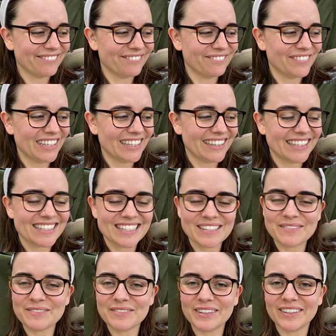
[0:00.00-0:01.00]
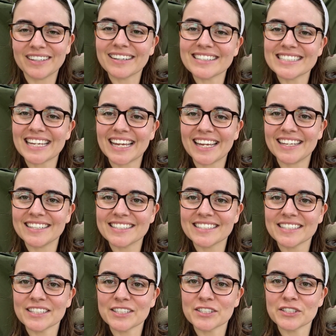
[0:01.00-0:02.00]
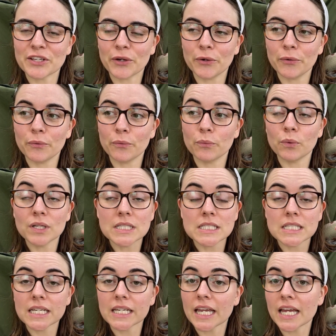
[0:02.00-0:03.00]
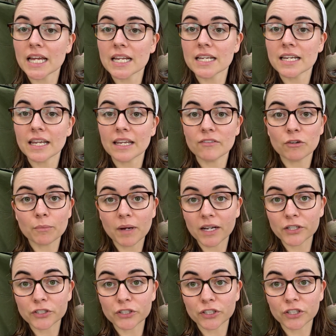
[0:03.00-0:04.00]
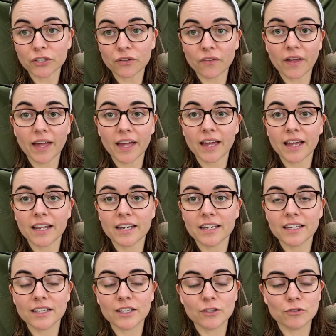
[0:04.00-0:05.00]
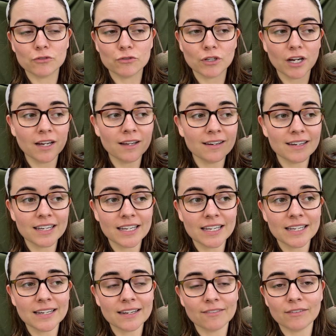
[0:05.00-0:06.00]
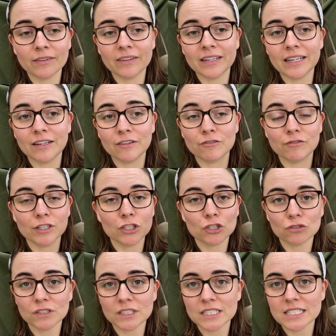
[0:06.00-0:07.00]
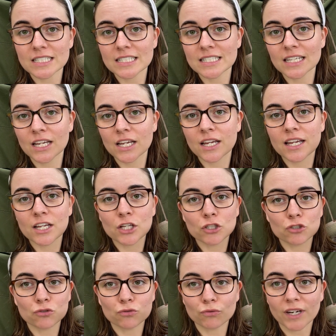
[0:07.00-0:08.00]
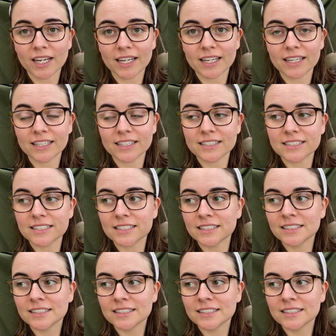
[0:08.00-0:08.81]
But they seemed very content. So once again, a reminder that you do not need a very adventurous, trained,